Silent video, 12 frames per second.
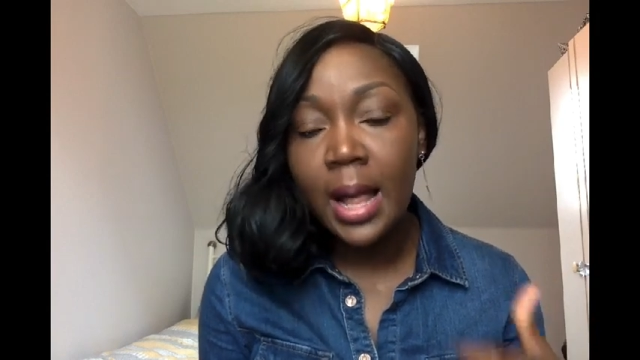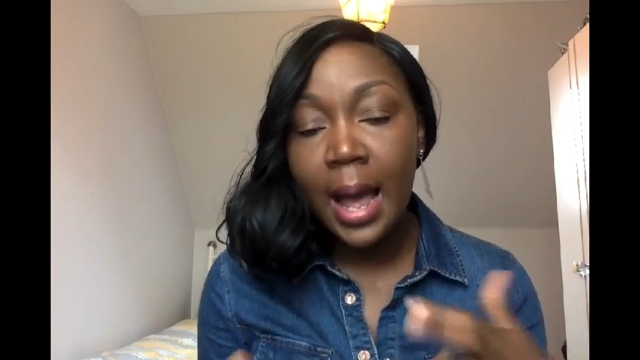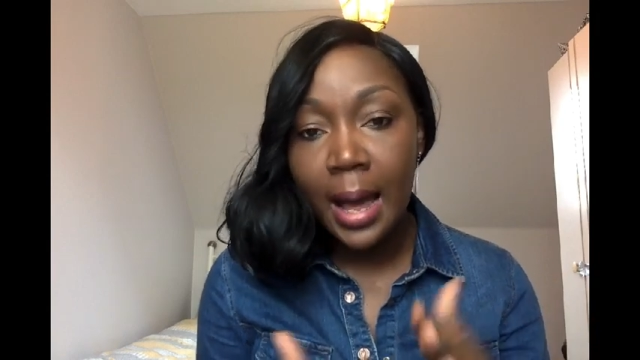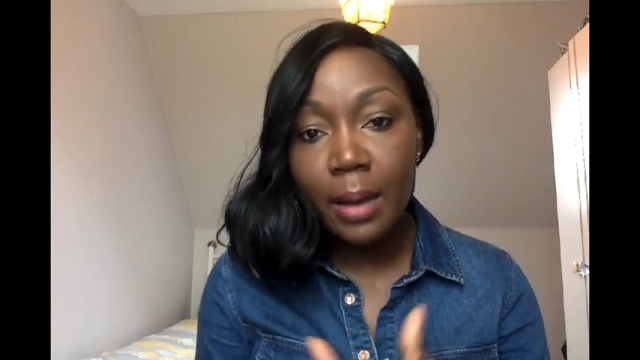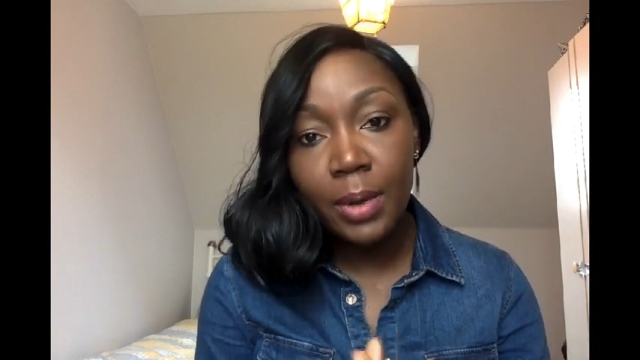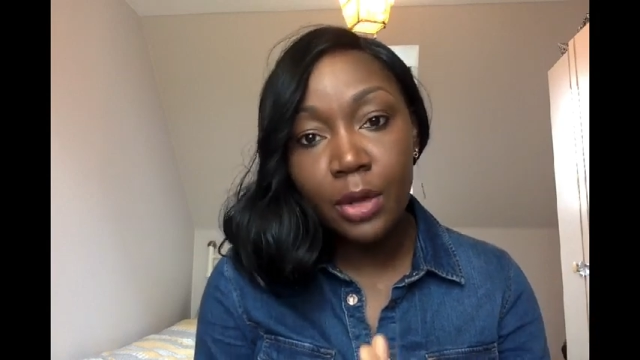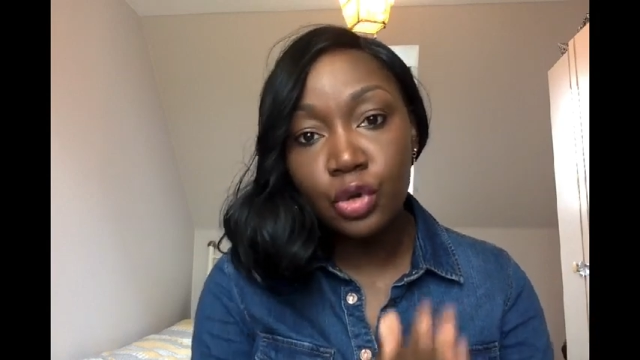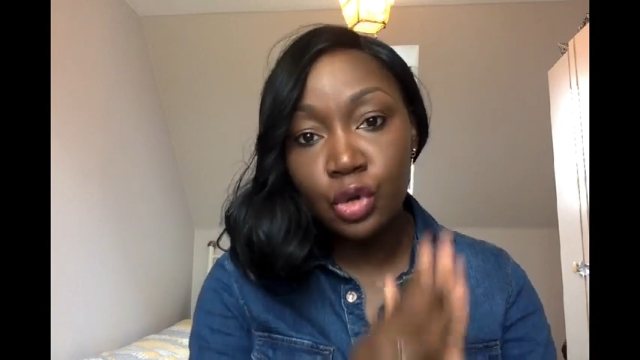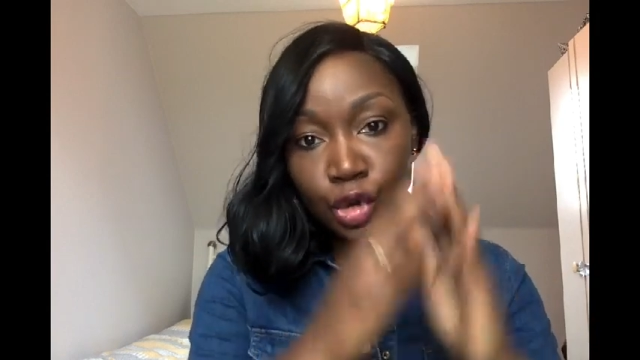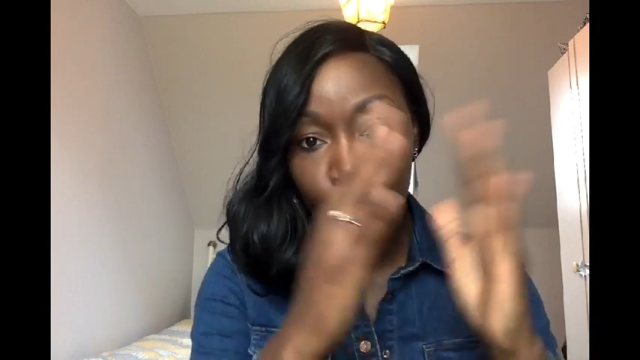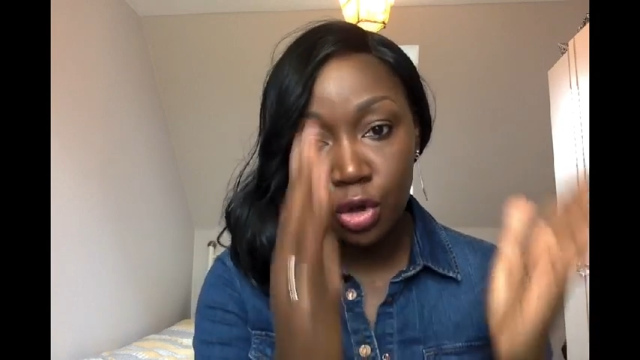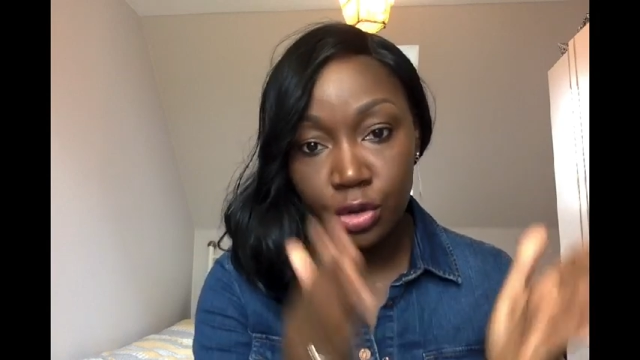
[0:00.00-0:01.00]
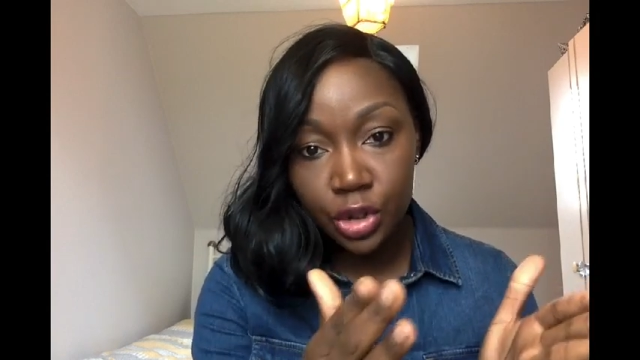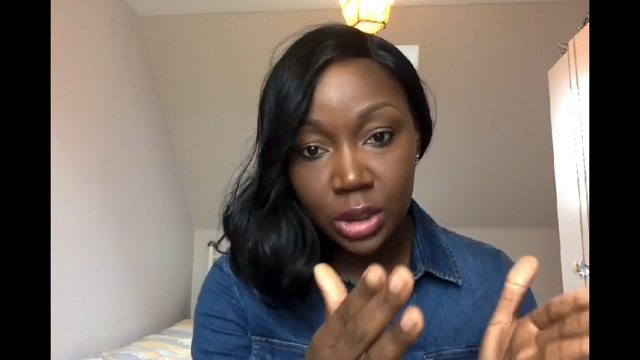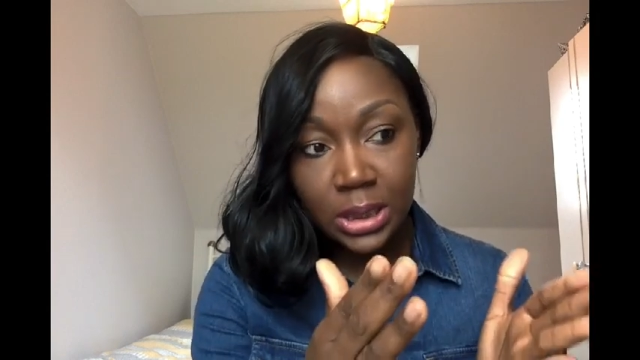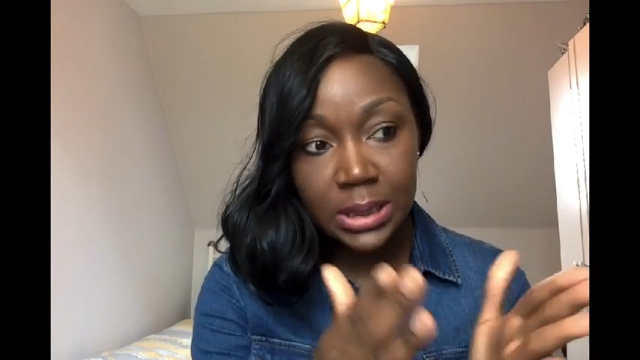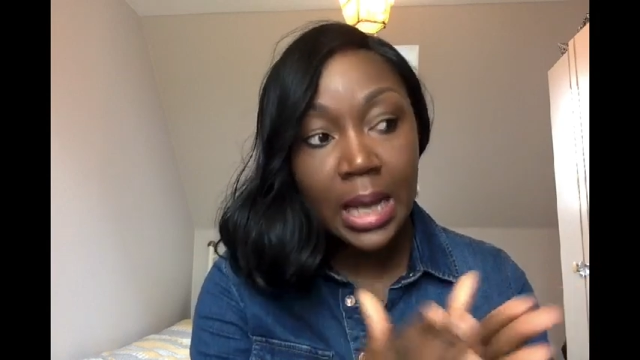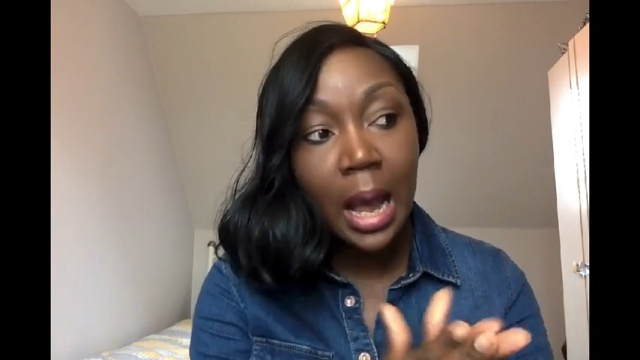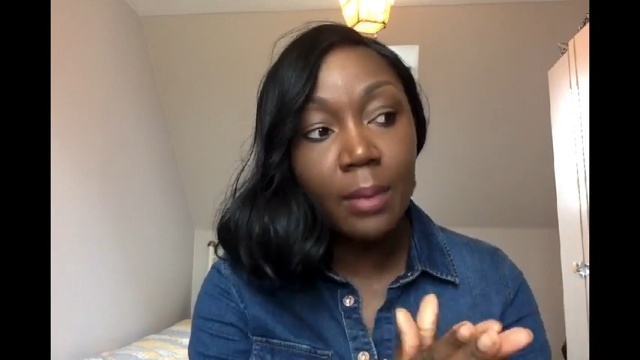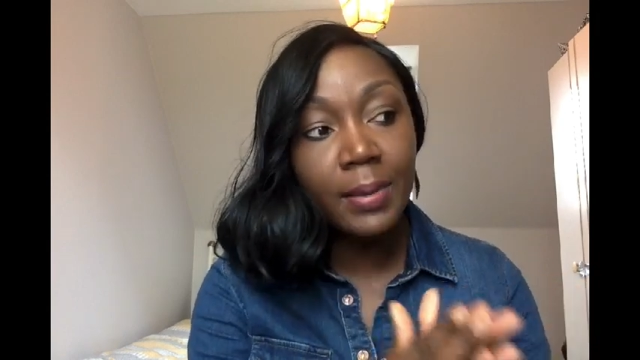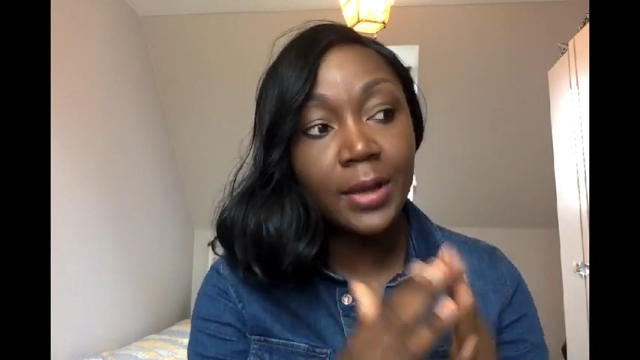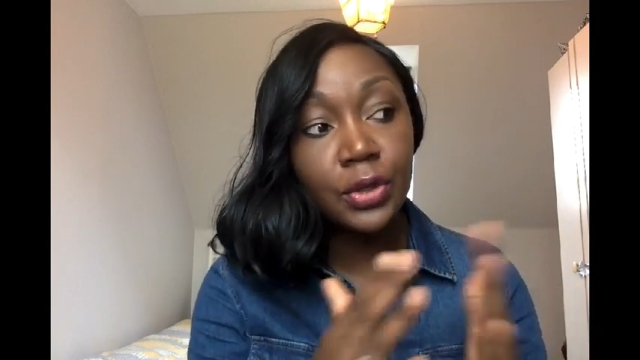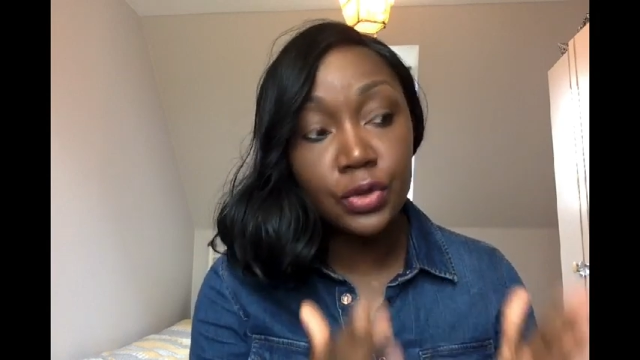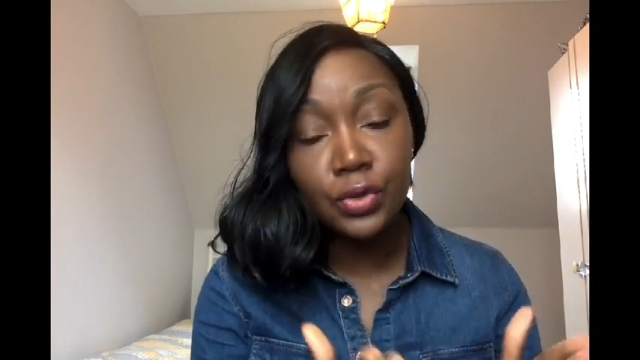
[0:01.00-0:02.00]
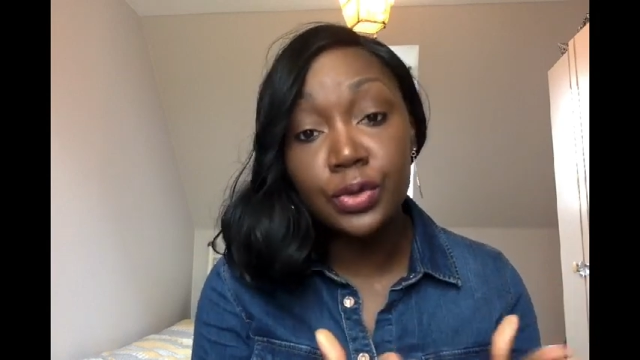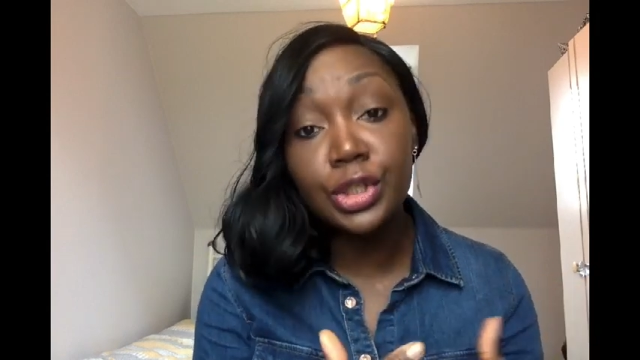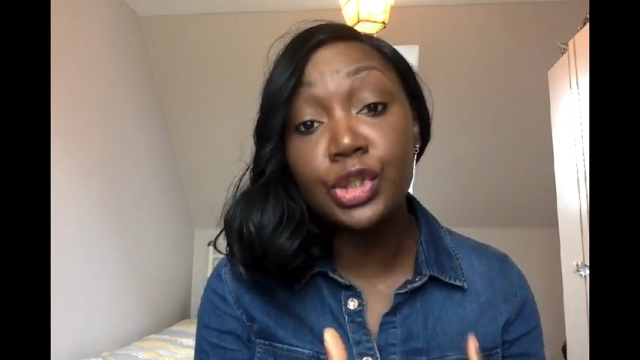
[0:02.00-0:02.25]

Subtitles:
How about you structure this? How about you do this?